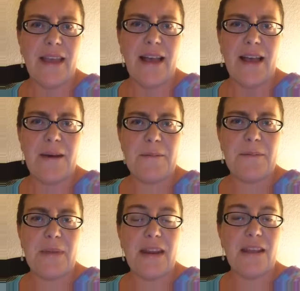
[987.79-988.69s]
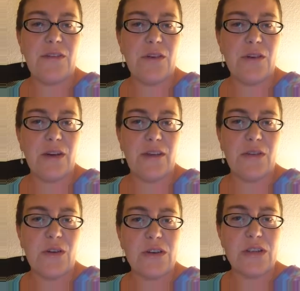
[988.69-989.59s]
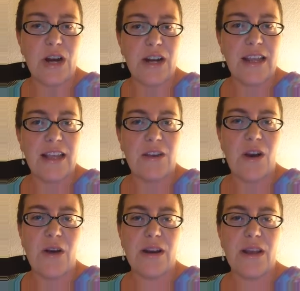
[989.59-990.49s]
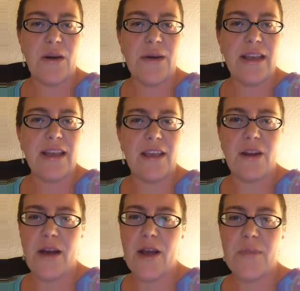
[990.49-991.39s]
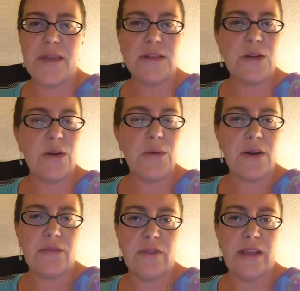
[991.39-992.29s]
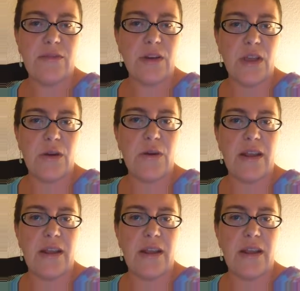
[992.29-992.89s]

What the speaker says: But if you're starting and you're already going, I hope things are going wonderfully for you.